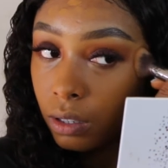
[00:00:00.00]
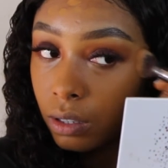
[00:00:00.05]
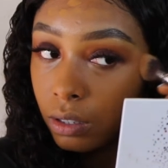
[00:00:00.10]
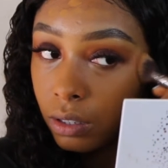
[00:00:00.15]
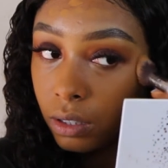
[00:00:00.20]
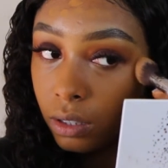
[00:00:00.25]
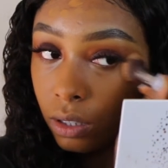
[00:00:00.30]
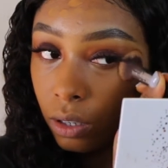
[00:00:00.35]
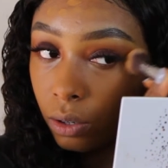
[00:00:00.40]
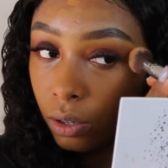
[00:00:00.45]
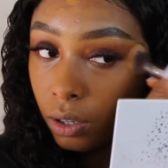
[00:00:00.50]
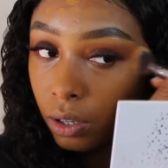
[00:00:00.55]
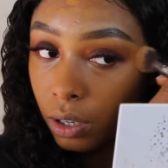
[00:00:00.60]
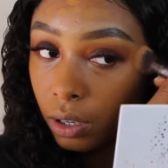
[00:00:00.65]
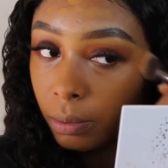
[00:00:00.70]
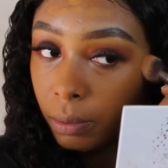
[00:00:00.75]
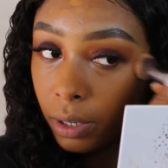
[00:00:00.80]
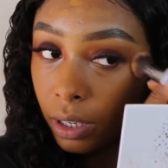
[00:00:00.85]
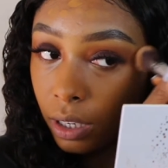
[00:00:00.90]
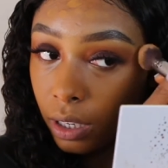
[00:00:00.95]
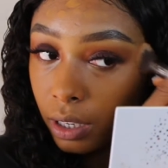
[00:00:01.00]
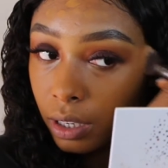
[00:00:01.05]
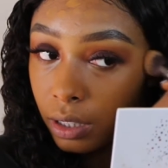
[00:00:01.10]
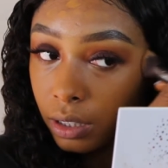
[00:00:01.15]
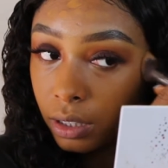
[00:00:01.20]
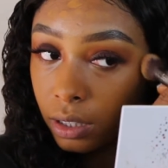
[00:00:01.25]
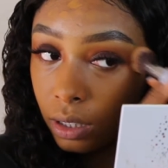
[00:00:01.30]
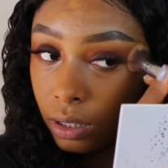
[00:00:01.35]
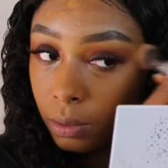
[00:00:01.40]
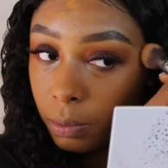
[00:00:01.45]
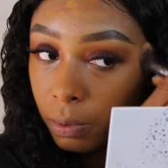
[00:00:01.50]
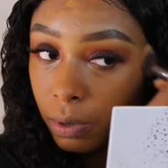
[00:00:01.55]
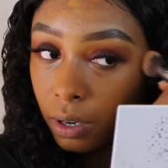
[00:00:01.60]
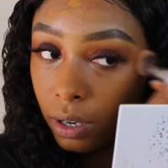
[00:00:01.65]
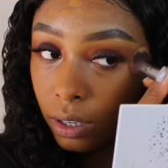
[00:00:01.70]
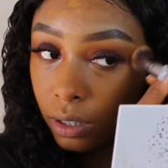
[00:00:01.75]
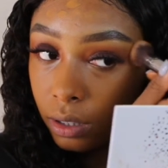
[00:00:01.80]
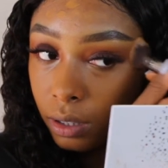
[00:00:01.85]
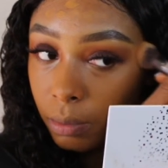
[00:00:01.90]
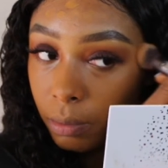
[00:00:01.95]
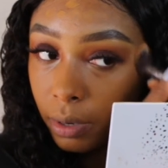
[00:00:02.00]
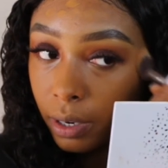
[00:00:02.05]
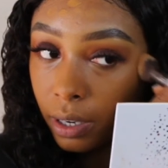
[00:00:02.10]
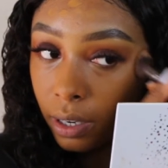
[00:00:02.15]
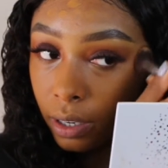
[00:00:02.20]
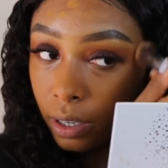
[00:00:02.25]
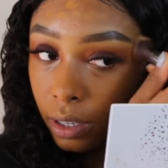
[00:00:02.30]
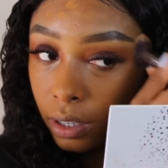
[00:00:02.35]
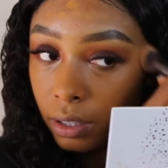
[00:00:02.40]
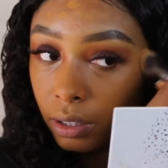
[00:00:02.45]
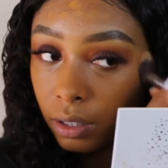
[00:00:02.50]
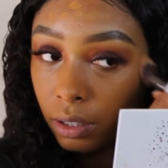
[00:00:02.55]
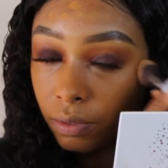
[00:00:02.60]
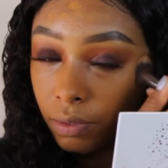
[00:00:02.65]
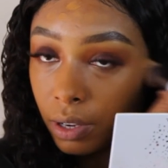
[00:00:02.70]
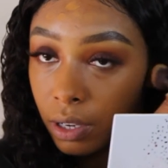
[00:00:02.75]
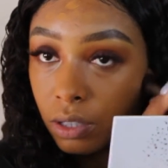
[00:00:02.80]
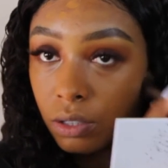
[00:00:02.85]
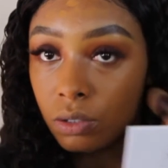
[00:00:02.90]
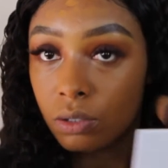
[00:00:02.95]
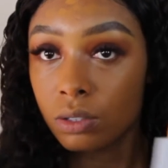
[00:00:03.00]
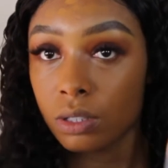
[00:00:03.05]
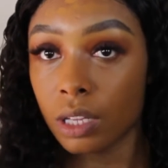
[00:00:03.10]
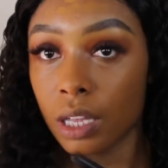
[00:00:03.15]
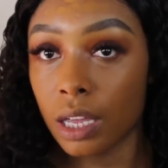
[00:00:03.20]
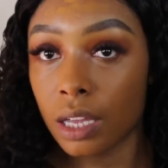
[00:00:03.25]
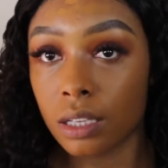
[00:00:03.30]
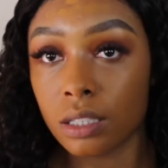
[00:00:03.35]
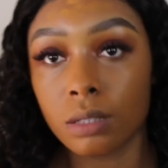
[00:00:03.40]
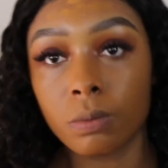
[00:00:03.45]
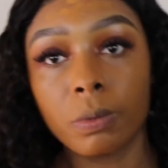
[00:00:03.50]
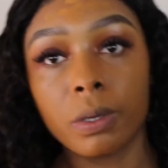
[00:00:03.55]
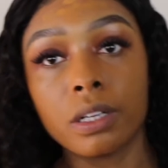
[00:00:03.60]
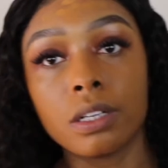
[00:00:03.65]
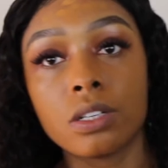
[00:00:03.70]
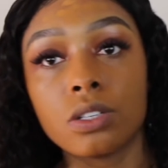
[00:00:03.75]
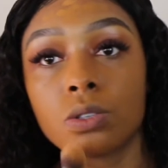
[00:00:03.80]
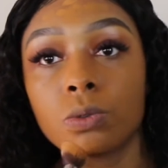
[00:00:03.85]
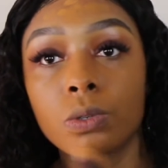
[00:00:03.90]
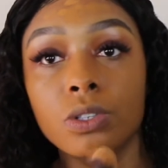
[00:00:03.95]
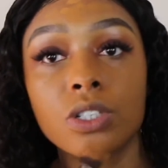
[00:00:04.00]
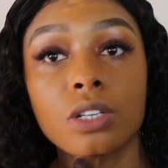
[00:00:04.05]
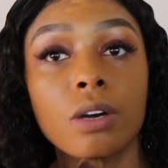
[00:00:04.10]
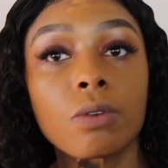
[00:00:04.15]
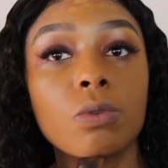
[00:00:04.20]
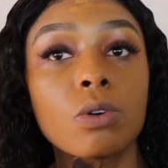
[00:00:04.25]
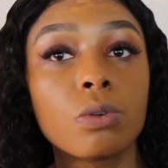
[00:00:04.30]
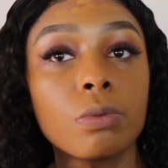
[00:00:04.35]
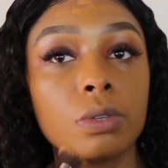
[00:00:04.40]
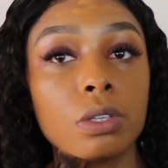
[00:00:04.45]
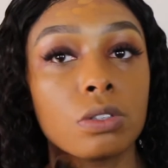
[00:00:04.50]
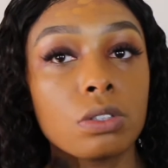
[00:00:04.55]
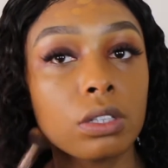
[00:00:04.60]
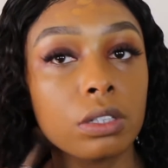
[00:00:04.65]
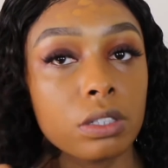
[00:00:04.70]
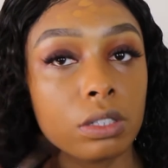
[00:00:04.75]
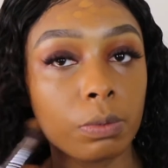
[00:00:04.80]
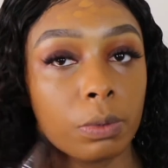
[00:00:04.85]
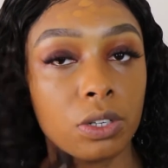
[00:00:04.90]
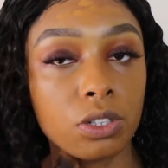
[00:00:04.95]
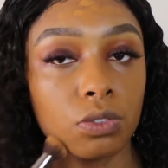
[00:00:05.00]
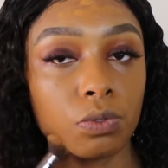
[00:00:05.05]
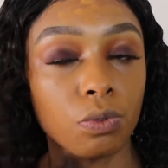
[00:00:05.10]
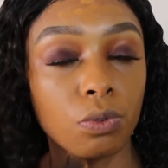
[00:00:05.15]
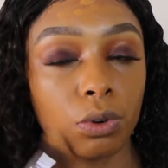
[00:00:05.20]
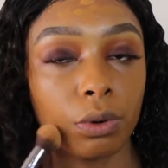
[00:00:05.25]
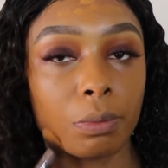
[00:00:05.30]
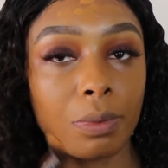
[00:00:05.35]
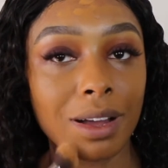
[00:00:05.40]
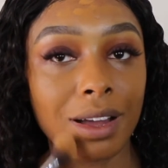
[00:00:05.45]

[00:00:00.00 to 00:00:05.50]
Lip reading: soaking away excess product of mine. If I use a sponge, which I will be using a sponge for